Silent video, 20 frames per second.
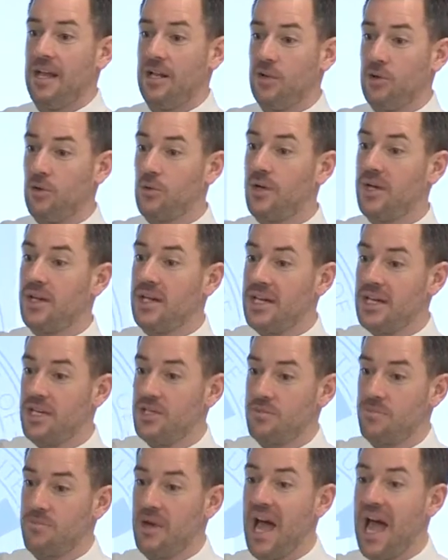Look at
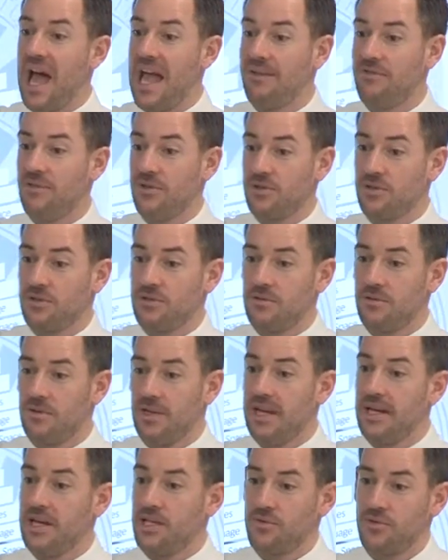his behaviors
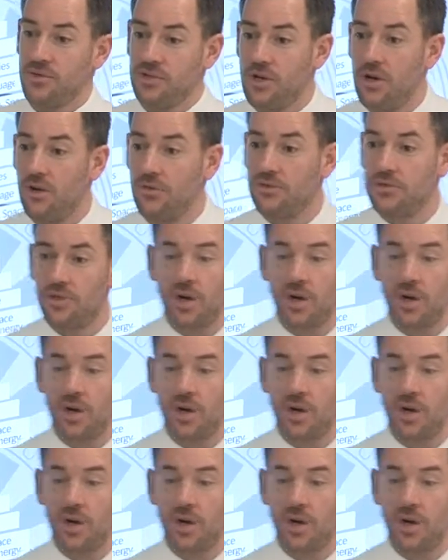and his results.